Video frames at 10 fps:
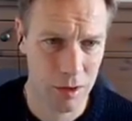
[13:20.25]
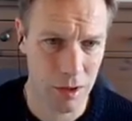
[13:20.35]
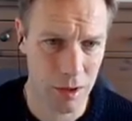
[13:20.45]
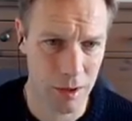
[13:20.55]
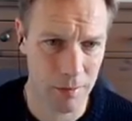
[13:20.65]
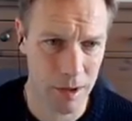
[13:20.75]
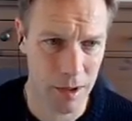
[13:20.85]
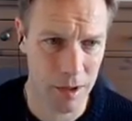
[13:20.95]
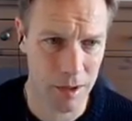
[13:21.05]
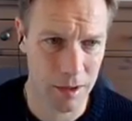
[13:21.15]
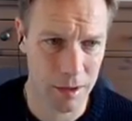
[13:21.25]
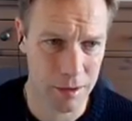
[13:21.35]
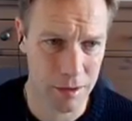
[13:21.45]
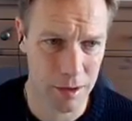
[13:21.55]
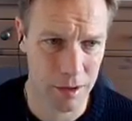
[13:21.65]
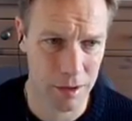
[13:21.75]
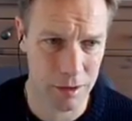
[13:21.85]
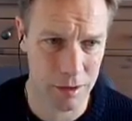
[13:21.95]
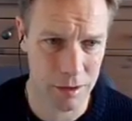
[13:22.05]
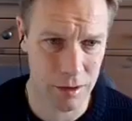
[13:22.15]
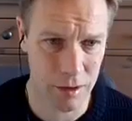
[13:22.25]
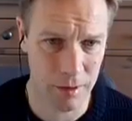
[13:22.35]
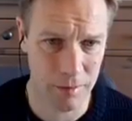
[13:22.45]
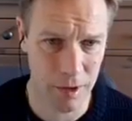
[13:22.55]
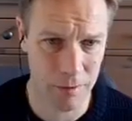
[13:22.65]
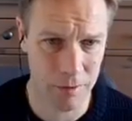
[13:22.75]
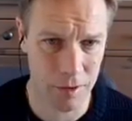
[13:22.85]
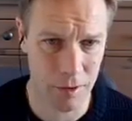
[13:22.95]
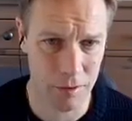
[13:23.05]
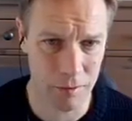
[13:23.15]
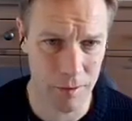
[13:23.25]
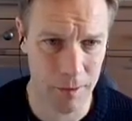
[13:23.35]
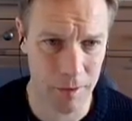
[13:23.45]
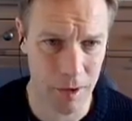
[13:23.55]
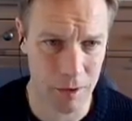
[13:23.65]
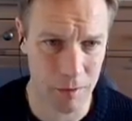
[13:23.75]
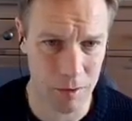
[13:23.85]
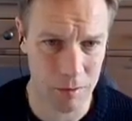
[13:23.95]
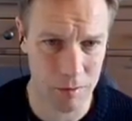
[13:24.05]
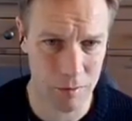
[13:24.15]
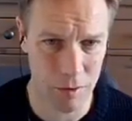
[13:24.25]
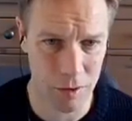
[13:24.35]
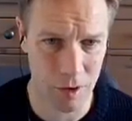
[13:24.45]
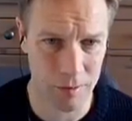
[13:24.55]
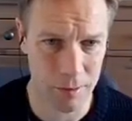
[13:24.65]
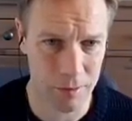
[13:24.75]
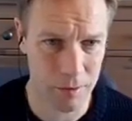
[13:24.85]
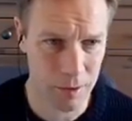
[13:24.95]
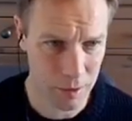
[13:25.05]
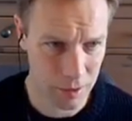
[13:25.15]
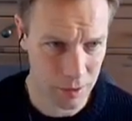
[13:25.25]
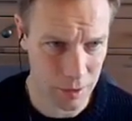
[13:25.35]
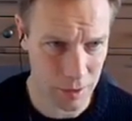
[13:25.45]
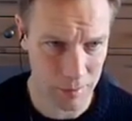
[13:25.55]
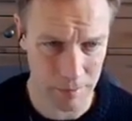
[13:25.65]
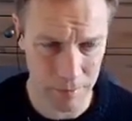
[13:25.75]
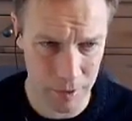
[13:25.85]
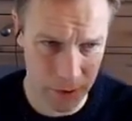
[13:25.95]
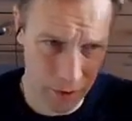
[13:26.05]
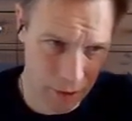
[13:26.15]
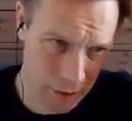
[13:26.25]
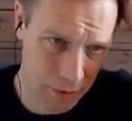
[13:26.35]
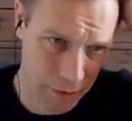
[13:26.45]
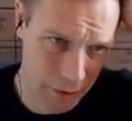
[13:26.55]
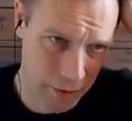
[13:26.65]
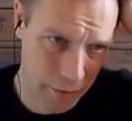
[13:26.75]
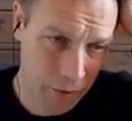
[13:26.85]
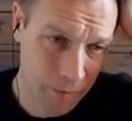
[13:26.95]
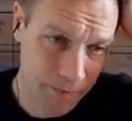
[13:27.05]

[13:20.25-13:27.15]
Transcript: um, and then this thing that just um, helps it know remember like what what type um, it's it's iterating through,